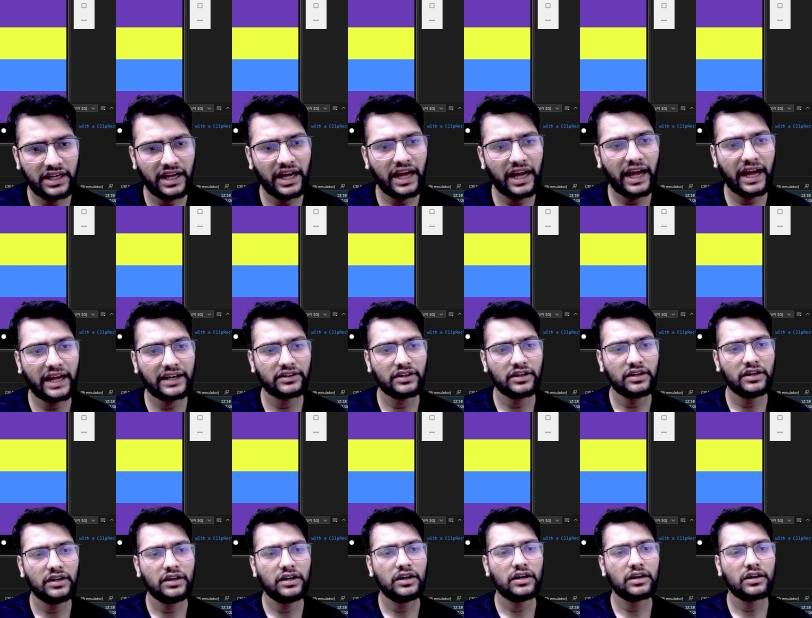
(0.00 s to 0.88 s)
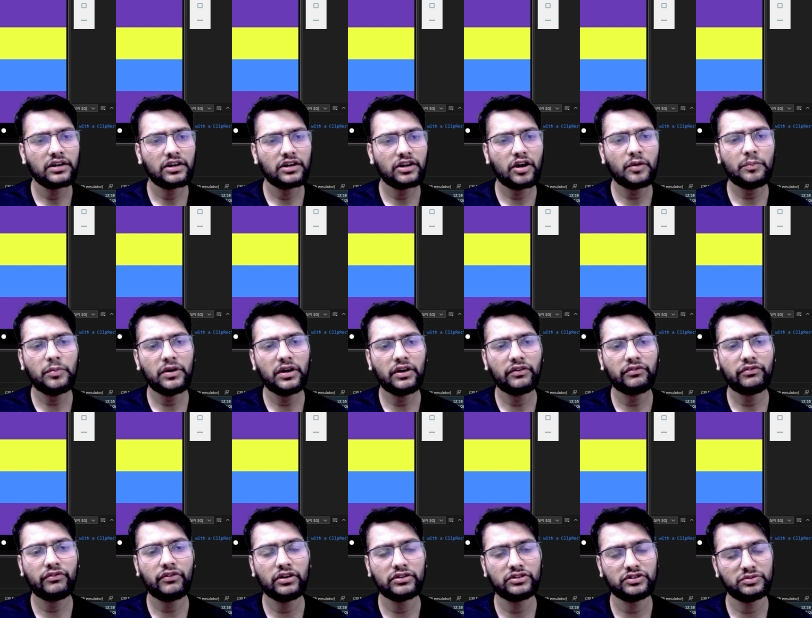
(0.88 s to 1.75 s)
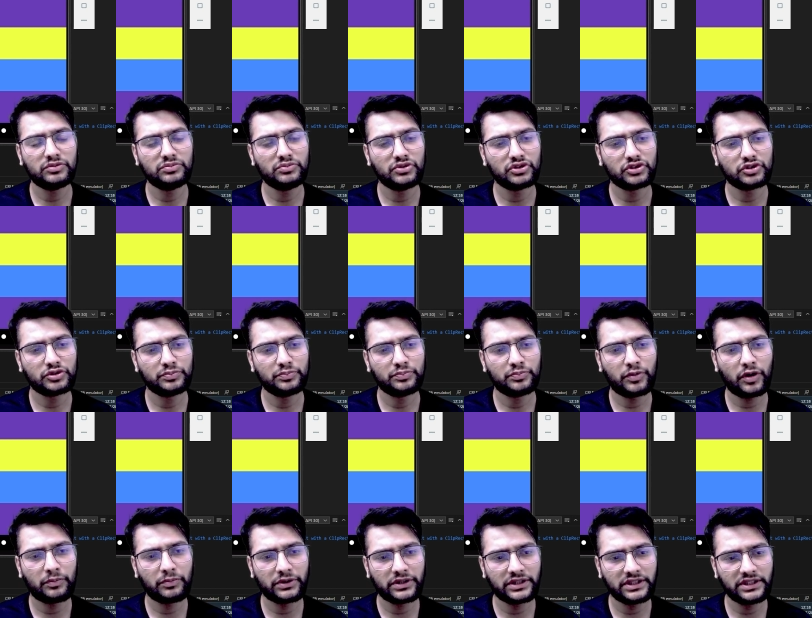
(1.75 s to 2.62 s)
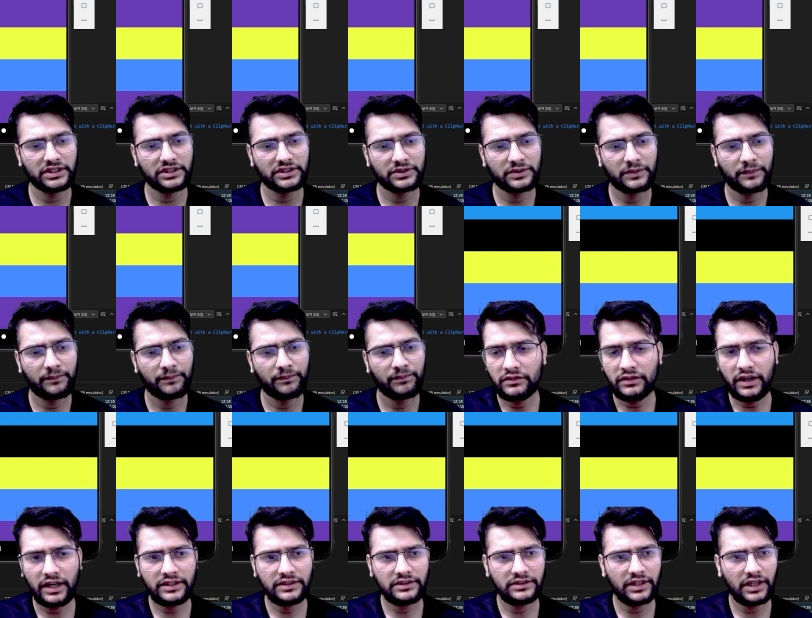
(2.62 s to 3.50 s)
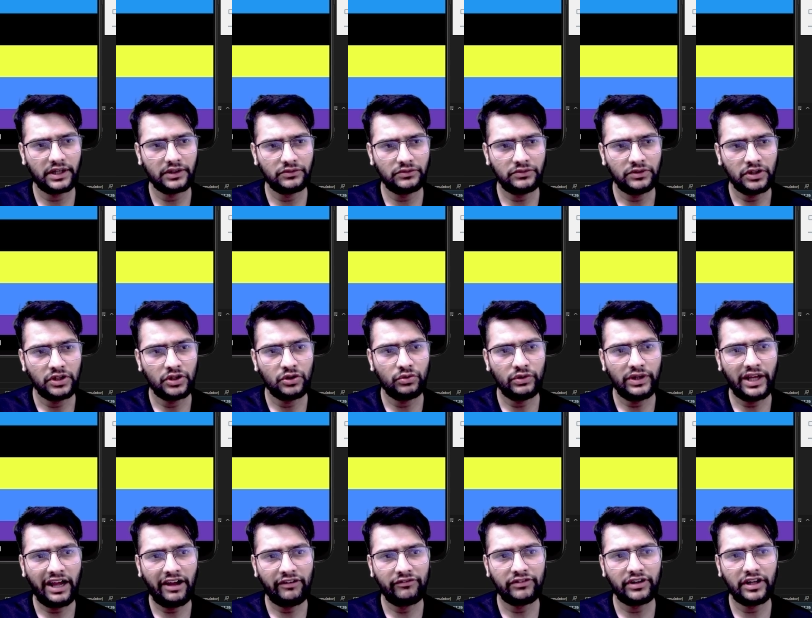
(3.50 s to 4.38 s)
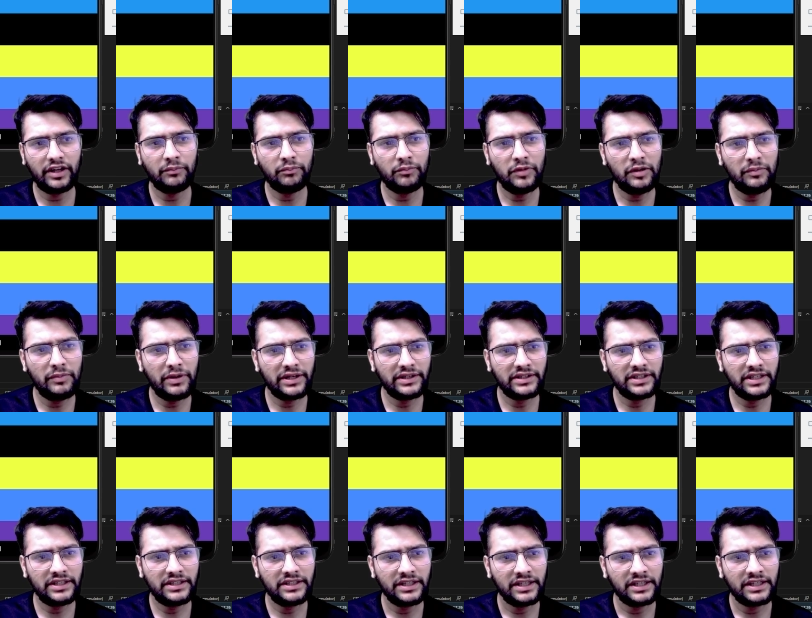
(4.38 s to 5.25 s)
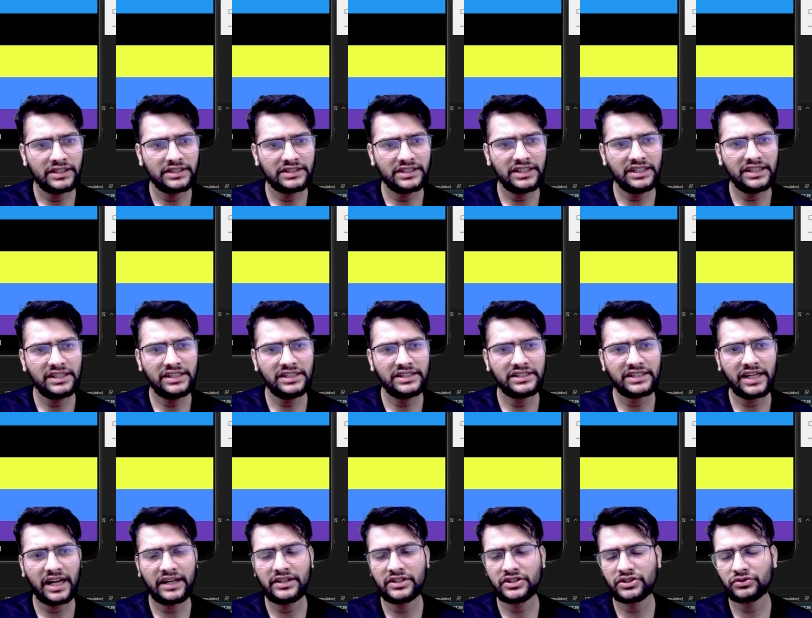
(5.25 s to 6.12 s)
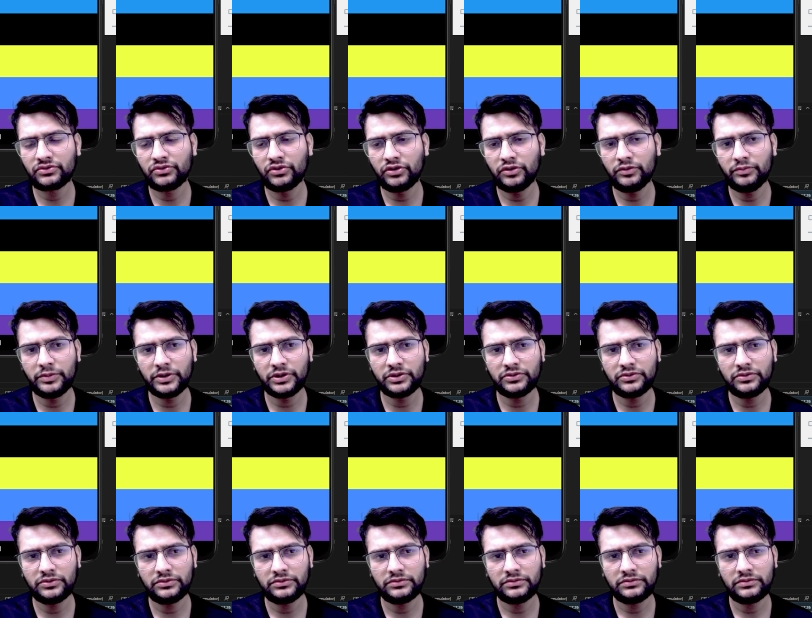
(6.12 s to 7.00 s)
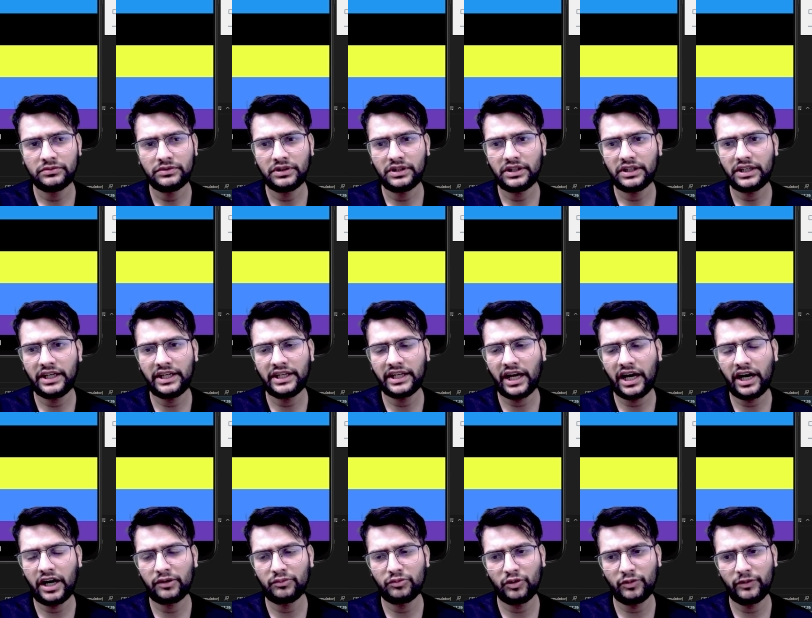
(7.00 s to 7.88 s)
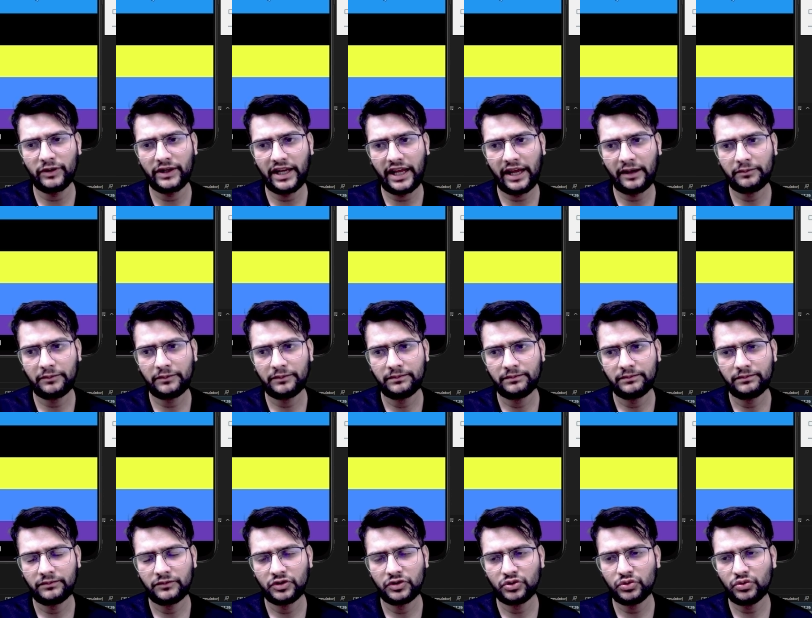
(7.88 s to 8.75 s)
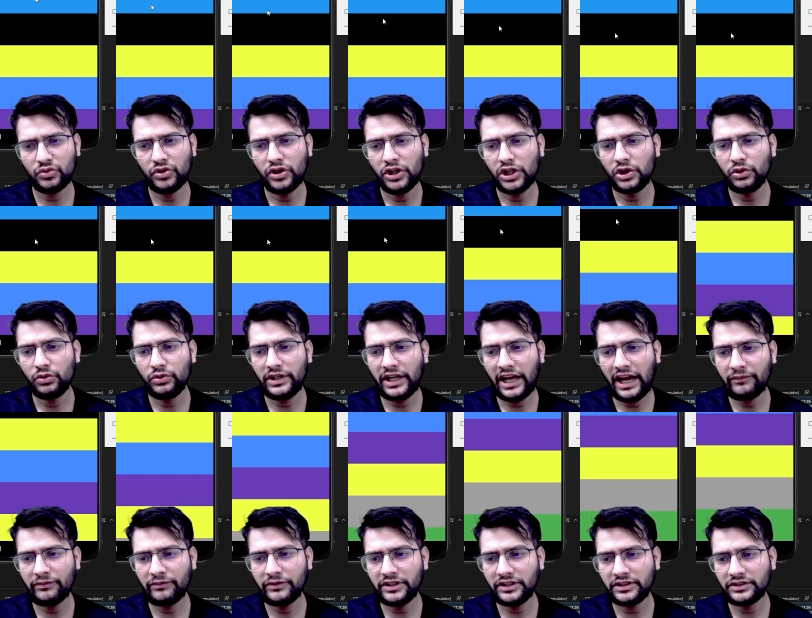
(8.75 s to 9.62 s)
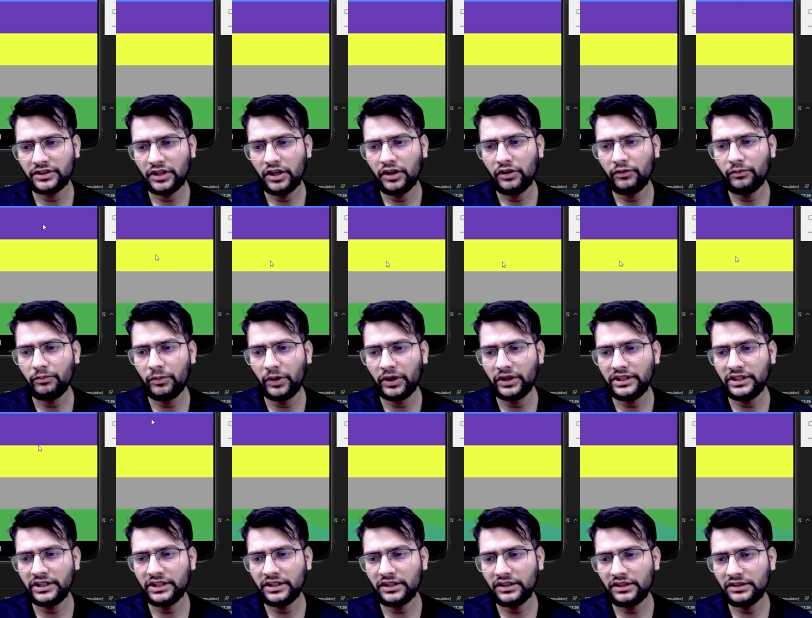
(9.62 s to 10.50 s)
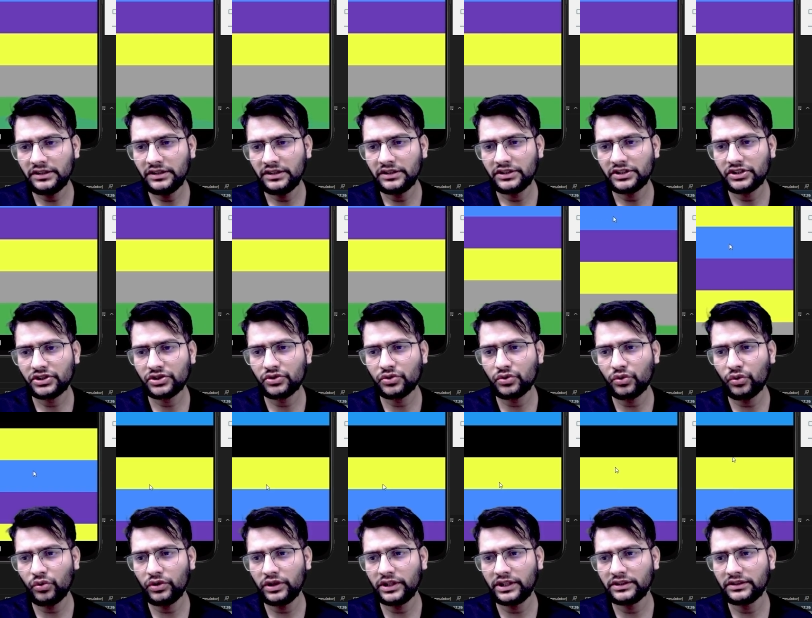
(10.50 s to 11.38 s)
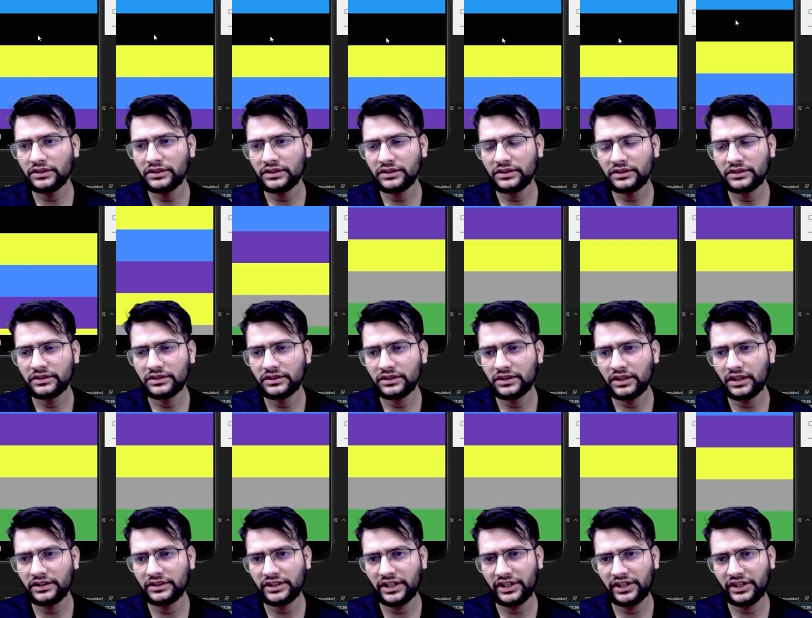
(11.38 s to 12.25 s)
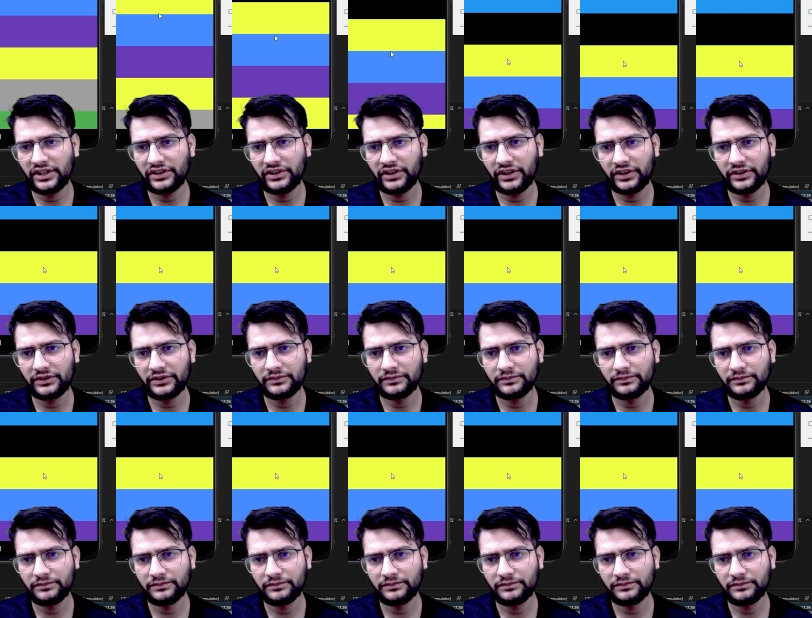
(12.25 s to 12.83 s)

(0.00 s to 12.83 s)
and couple of other more properties. Right now we have implemented single child scroll view in our mobile app, so we have this vertical scrolling container here.